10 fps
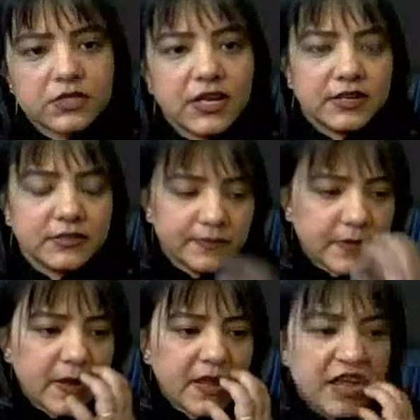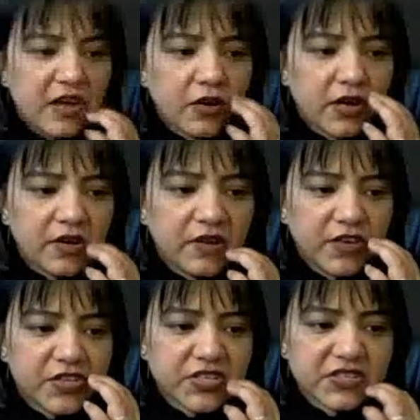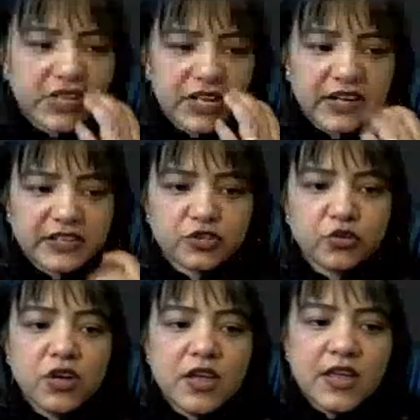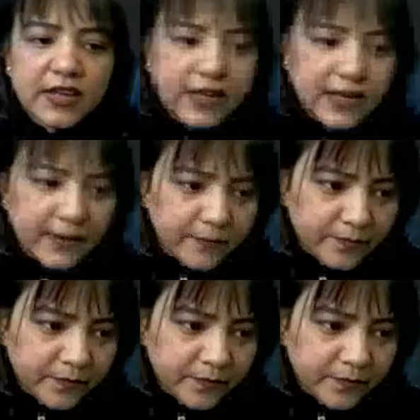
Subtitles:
Side, okay, which is related to killing.